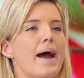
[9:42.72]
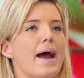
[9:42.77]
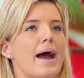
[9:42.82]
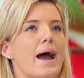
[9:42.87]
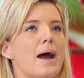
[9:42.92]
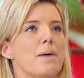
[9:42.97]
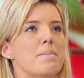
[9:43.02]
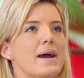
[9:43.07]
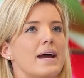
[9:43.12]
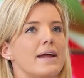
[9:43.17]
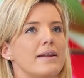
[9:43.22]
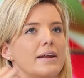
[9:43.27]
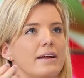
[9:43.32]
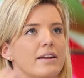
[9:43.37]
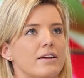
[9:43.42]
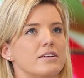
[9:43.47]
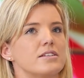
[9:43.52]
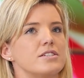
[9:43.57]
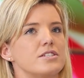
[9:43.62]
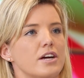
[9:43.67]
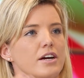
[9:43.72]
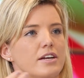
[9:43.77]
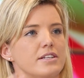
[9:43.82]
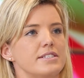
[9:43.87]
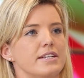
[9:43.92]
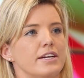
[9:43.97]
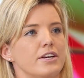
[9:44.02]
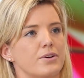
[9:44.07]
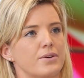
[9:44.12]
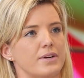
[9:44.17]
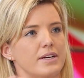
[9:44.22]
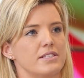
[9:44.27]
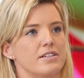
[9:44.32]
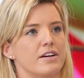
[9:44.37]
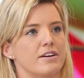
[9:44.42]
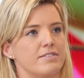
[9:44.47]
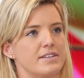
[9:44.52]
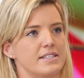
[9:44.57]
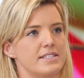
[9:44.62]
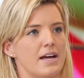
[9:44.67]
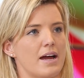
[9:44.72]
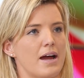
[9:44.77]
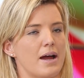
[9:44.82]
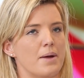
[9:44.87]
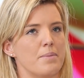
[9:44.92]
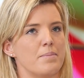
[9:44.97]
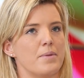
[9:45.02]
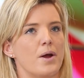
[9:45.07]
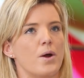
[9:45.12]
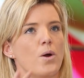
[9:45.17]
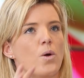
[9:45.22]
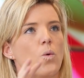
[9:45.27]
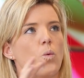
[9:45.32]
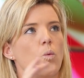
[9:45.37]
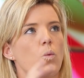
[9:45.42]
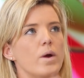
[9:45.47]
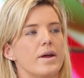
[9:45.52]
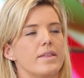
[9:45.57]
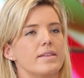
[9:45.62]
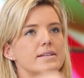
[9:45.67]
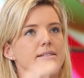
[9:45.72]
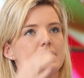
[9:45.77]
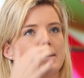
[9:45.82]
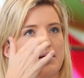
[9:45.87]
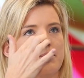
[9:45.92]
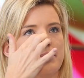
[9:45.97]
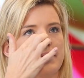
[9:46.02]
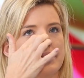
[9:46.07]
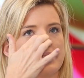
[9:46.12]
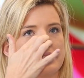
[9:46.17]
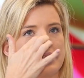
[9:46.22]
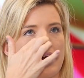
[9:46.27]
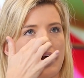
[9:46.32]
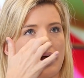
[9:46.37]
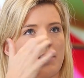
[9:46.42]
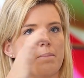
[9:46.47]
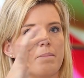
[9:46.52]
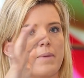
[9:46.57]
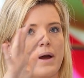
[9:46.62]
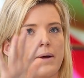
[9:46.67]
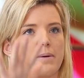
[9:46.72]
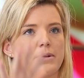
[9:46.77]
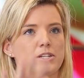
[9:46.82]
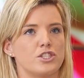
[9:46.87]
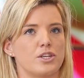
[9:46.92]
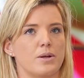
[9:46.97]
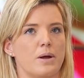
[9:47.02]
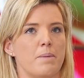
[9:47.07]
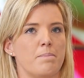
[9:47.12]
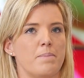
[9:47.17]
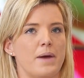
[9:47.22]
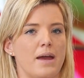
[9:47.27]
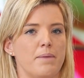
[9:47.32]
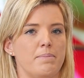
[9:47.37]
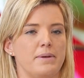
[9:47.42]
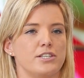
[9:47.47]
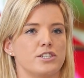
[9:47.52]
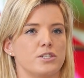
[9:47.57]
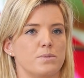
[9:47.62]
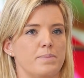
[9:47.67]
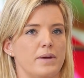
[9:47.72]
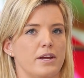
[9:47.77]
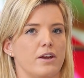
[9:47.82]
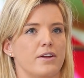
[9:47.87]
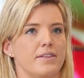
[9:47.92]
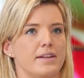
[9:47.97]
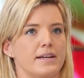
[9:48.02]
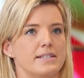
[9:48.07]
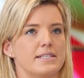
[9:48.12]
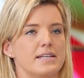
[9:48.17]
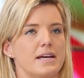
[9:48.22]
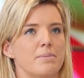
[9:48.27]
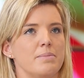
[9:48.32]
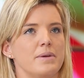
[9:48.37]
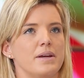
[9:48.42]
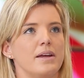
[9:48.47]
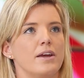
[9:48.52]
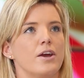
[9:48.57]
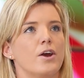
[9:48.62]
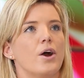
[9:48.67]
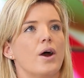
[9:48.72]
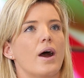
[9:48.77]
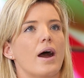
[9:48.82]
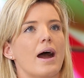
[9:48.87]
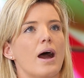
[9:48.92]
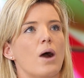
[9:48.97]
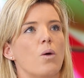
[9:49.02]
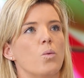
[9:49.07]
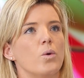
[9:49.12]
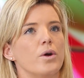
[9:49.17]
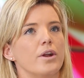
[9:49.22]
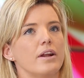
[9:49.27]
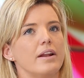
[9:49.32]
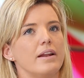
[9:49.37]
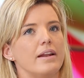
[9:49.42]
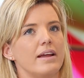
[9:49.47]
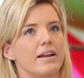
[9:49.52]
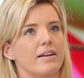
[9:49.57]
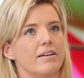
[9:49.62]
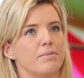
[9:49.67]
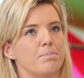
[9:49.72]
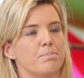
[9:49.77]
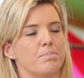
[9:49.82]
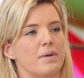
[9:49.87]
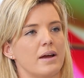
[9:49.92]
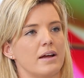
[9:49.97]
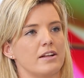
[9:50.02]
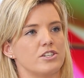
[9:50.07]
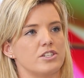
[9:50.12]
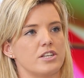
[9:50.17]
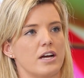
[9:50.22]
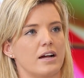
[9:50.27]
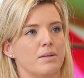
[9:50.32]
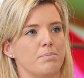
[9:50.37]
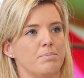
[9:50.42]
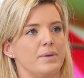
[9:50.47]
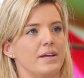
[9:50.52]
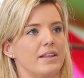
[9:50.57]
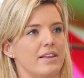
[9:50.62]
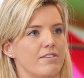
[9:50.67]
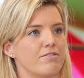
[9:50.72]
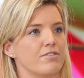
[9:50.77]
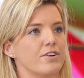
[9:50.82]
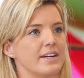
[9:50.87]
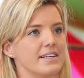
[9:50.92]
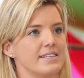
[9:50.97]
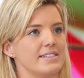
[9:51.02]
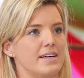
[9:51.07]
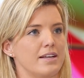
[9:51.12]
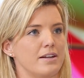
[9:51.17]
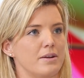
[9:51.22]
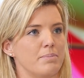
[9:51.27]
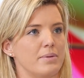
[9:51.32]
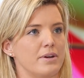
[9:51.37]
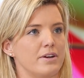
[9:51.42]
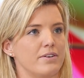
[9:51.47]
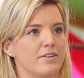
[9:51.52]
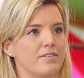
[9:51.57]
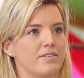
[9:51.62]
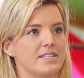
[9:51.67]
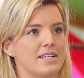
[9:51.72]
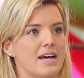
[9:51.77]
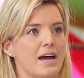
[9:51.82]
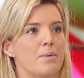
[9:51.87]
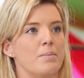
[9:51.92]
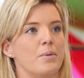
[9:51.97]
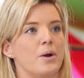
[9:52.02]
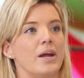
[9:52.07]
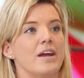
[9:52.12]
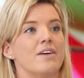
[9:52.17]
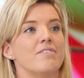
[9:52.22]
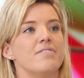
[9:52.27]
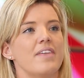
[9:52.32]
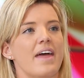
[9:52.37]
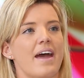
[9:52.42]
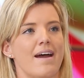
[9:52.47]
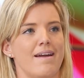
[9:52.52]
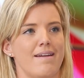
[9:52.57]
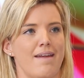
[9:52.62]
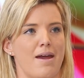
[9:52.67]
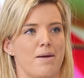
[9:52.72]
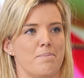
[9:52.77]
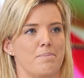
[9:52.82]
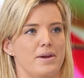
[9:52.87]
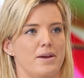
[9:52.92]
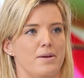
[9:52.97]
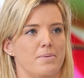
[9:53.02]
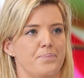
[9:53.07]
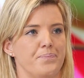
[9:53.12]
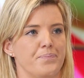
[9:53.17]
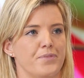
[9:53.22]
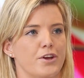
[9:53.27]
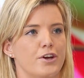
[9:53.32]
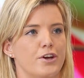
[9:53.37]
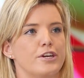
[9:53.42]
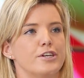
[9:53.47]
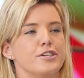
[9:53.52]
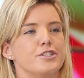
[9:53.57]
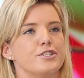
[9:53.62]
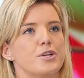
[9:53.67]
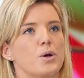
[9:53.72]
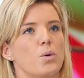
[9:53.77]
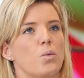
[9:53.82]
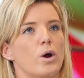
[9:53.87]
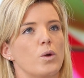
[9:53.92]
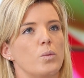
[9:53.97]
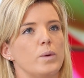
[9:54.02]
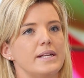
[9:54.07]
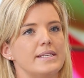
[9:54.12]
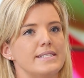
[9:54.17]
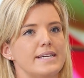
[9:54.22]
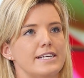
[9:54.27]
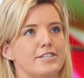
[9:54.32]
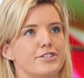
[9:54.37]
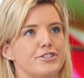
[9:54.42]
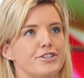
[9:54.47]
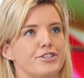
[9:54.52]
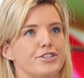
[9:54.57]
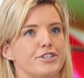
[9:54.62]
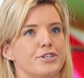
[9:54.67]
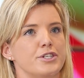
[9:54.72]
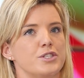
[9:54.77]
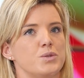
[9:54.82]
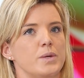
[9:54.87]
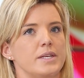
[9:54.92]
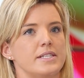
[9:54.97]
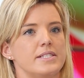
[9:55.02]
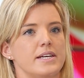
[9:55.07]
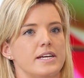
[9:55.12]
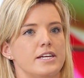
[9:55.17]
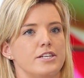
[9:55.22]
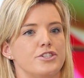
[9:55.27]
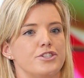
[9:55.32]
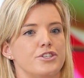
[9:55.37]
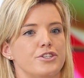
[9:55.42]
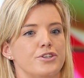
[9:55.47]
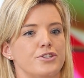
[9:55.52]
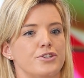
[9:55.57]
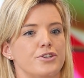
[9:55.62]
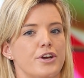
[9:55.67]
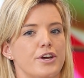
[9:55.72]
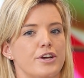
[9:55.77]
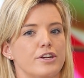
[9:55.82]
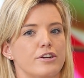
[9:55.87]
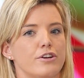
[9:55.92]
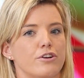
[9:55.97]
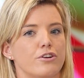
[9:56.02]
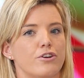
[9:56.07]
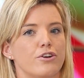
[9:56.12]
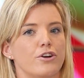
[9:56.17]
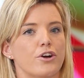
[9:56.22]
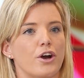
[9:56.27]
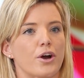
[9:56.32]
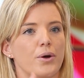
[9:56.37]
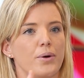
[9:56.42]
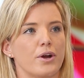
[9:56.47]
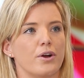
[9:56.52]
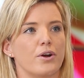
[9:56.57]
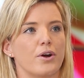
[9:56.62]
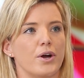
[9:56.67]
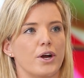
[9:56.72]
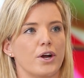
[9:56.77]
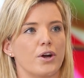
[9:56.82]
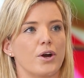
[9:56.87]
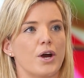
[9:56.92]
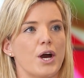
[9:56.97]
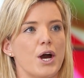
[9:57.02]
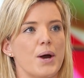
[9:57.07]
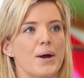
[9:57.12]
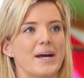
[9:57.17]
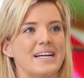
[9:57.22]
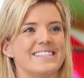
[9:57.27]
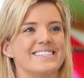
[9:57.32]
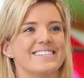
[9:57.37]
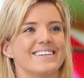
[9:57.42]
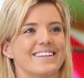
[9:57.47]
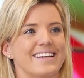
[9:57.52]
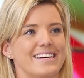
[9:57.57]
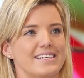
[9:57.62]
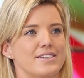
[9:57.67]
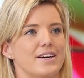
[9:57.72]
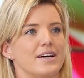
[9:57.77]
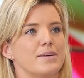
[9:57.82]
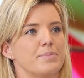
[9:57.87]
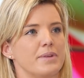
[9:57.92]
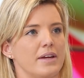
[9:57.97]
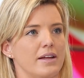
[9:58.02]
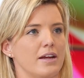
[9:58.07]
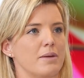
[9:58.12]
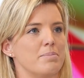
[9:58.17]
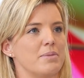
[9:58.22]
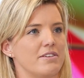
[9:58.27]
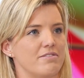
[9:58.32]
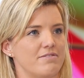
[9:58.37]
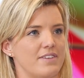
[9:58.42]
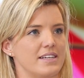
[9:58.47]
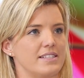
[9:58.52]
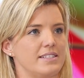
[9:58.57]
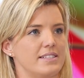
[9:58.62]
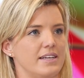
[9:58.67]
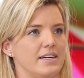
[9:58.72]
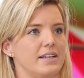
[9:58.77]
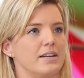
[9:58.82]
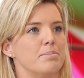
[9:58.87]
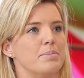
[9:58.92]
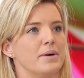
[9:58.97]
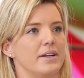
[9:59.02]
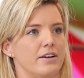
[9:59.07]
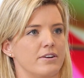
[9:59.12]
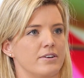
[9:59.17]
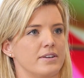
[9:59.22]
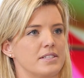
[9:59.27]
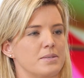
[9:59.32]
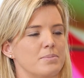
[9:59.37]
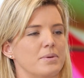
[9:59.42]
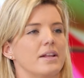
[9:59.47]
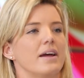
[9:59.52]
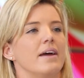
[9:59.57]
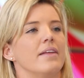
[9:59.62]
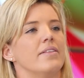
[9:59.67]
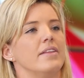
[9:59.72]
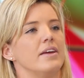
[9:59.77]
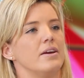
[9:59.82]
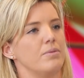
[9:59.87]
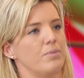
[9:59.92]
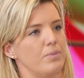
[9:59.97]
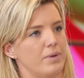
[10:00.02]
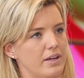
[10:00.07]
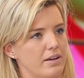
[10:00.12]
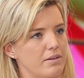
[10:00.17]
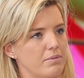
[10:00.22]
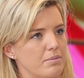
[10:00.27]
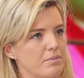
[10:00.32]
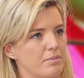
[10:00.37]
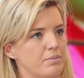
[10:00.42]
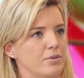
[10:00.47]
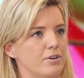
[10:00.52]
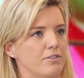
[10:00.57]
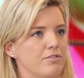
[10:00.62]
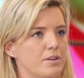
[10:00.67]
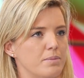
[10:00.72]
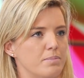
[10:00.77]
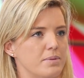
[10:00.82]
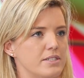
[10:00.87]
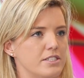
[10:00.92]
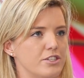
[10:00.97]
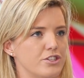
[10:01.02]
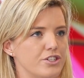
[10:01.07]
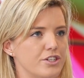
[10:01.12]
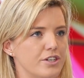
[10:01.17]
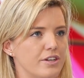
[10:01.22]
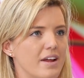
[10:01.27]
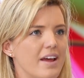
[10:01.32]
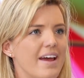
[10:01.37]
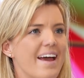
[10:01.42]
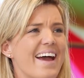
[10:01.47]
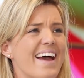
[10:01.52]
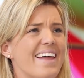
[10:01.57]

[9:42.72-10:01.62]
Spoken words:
And it'll start to increase over time. With tummy time, a baby just being on their tummy, I wouldn't let a child be there for an extended period of time if they're unhappy. So what we tend to do is we tend to go and go and go until they start getting a bit fussy and a bit irritable, and then we move the position.